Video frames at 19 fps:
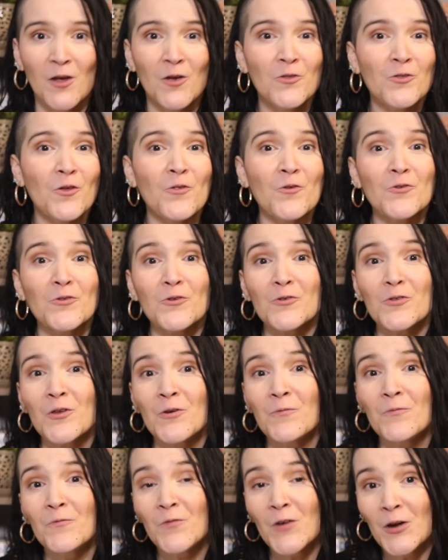So those are
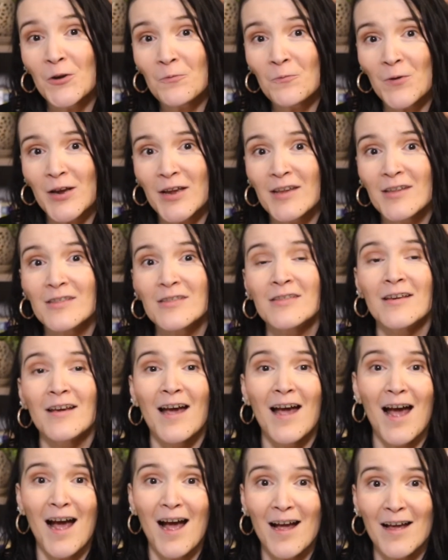some fun ways to
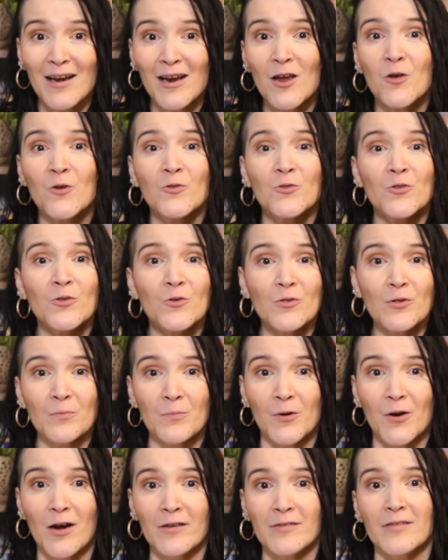add to the
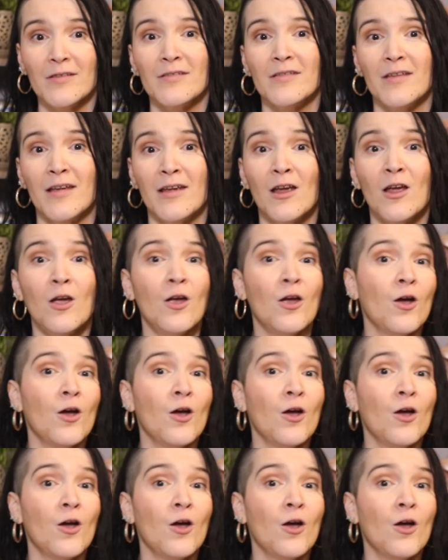processing